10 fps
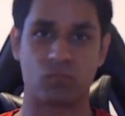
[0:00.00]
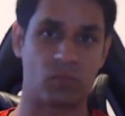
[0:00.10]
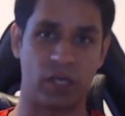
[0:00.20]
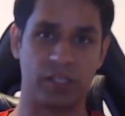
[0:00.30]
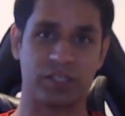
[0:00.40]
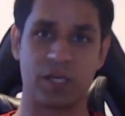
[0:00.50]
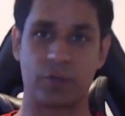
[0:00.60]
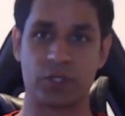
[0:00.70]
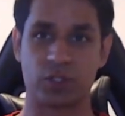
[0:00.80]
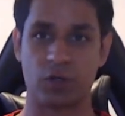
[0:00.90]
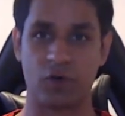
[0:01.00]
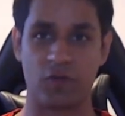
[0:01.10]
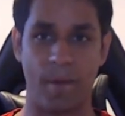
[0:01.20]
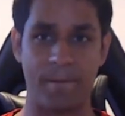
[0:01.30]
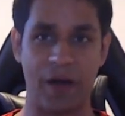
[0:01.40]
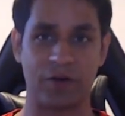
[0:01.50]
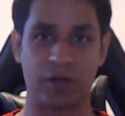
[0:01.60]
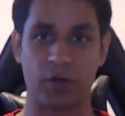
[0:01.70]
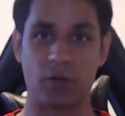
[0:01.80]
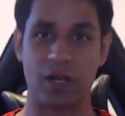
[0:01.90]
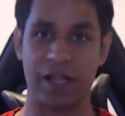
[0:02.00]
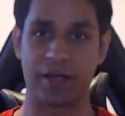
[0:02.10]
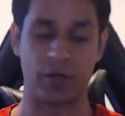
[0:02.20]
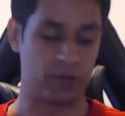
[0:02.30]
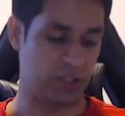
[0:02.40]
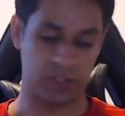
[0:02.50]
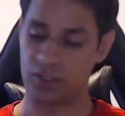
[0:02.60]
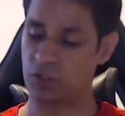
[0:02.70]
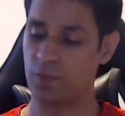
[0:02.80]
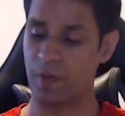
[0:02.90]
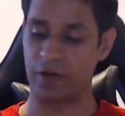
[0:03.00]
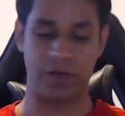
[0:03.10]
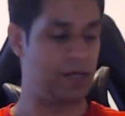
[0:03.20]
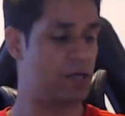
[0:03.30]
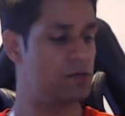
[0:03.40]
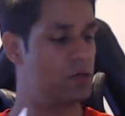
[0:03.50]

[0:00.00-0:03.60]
in celebration of Mario Lego. This is Super Mario Lego.